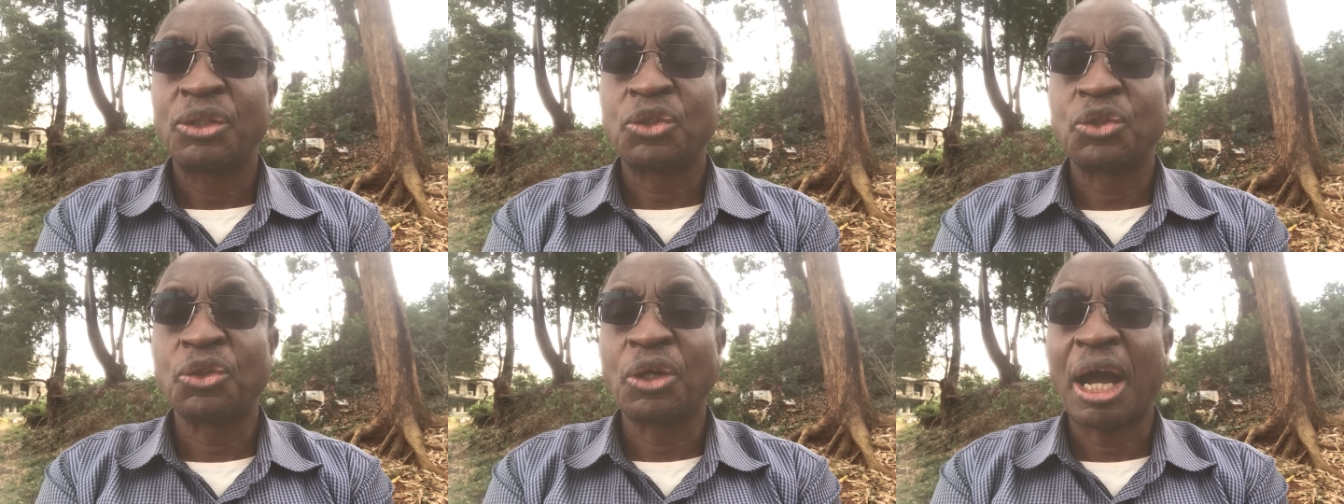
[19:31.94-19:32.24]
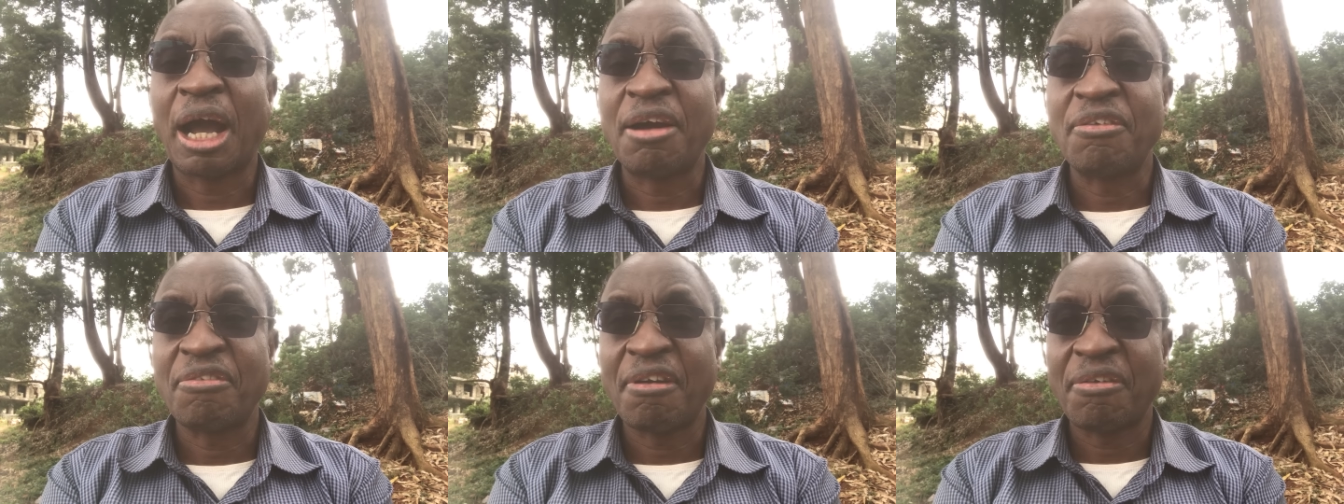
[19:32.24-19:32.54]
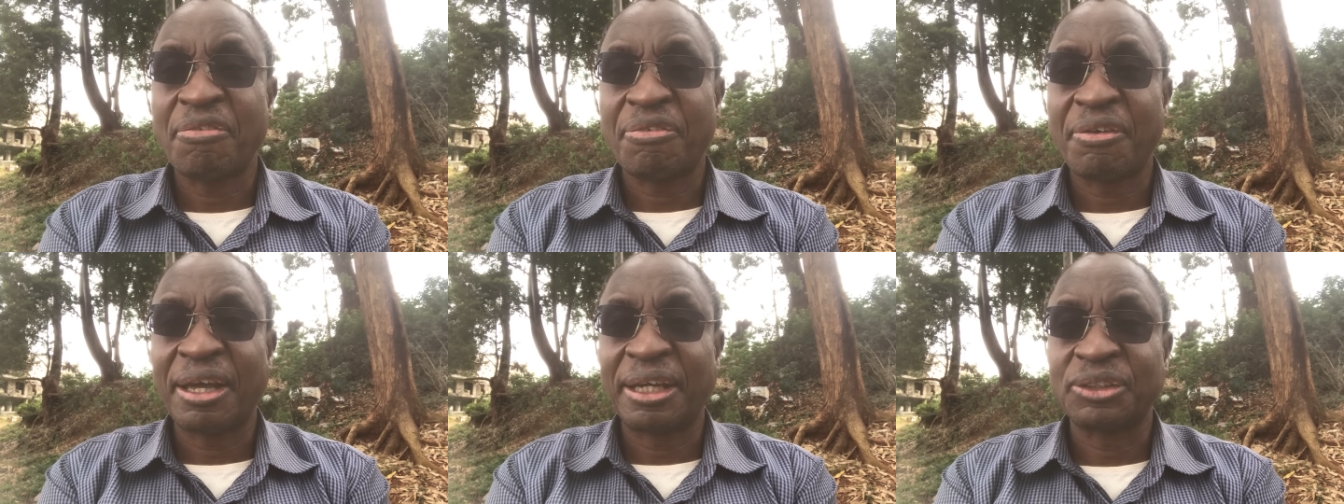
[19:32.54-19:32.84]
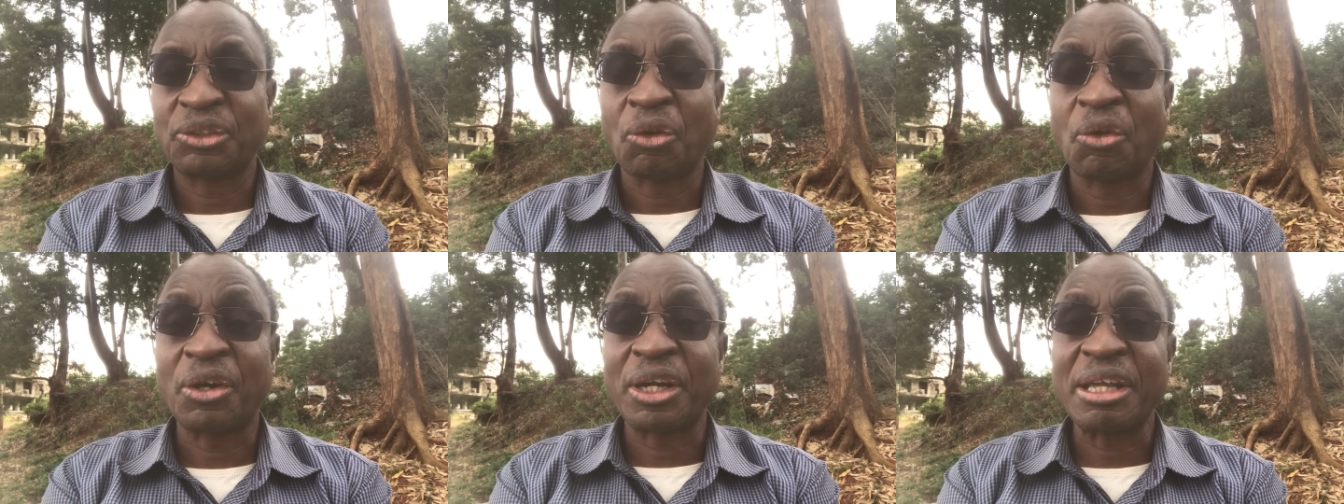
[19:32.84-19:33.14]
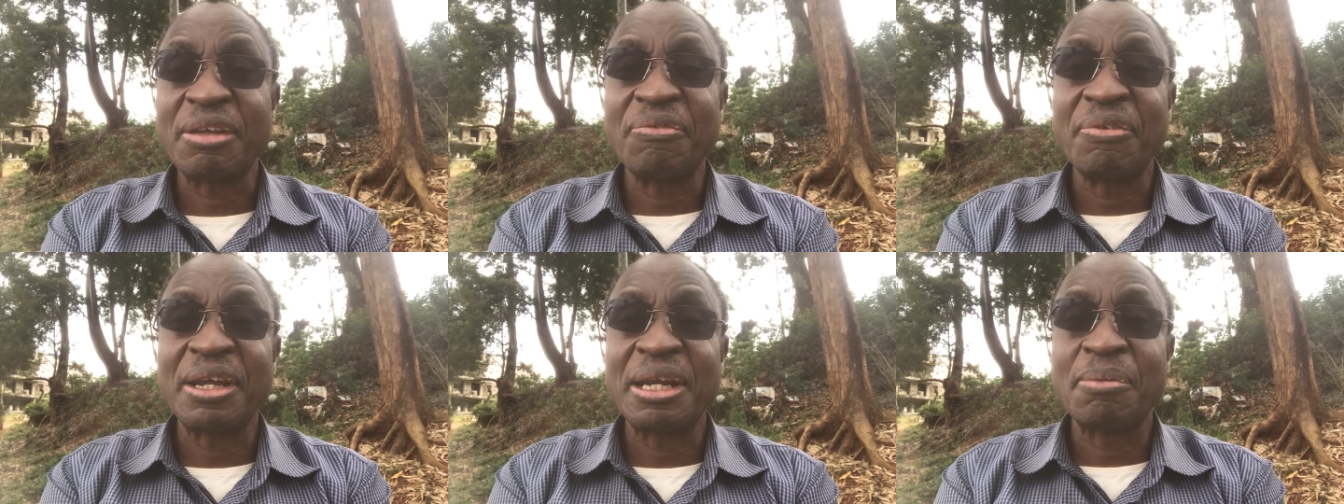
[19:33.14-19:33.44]
to have affairs or
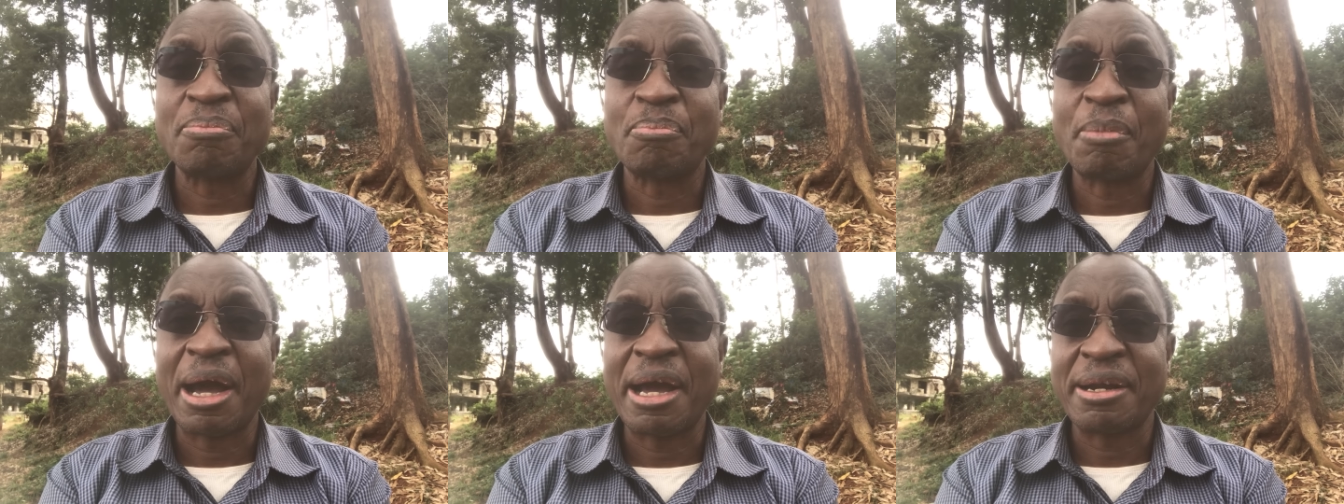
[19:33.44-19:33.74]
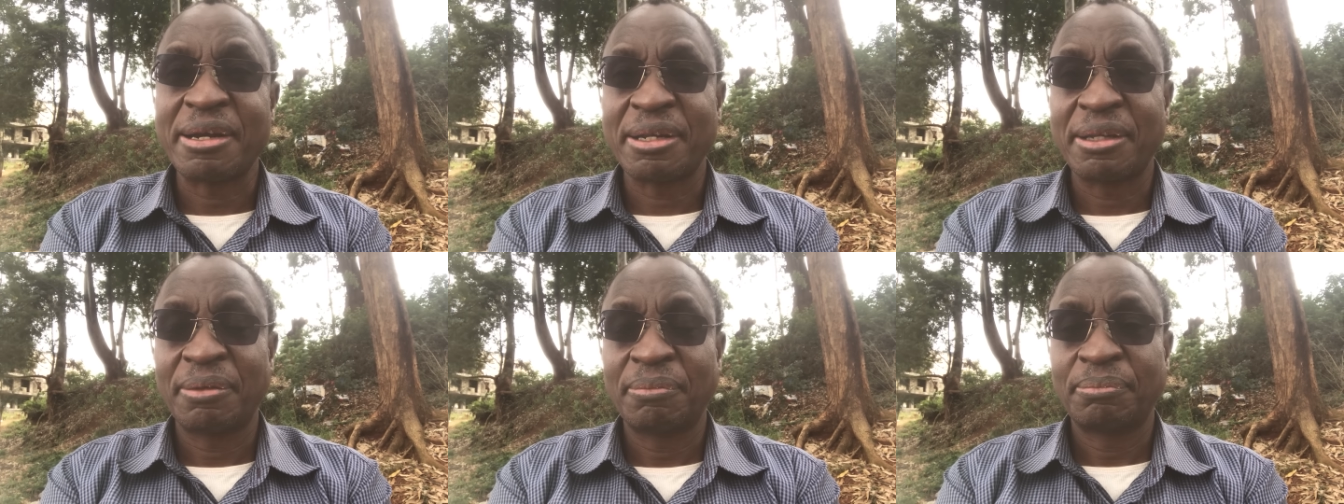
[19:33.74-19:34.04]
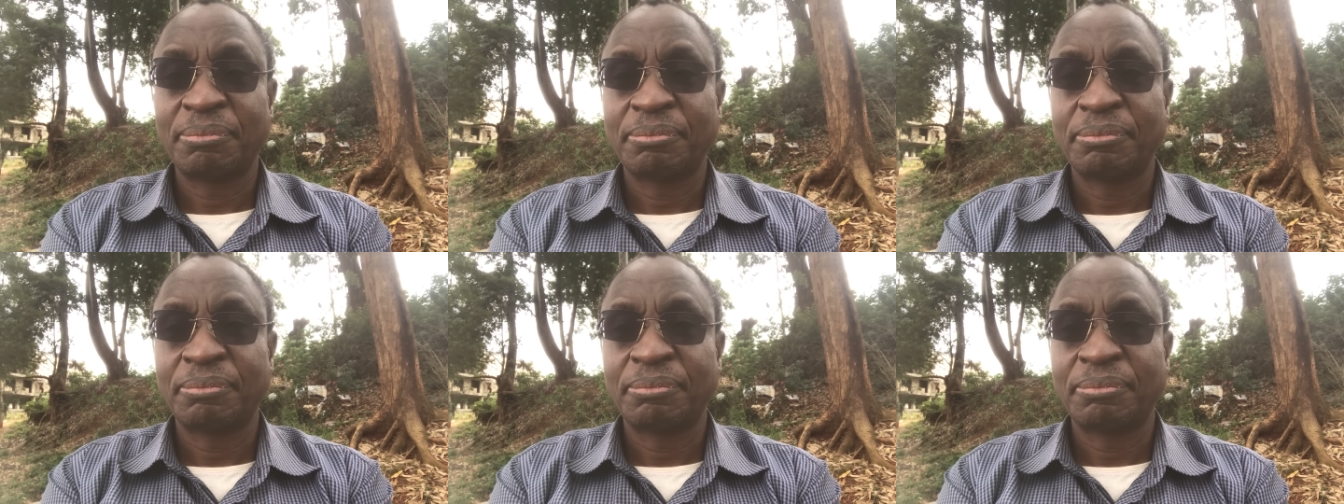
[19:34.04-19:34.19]
even marry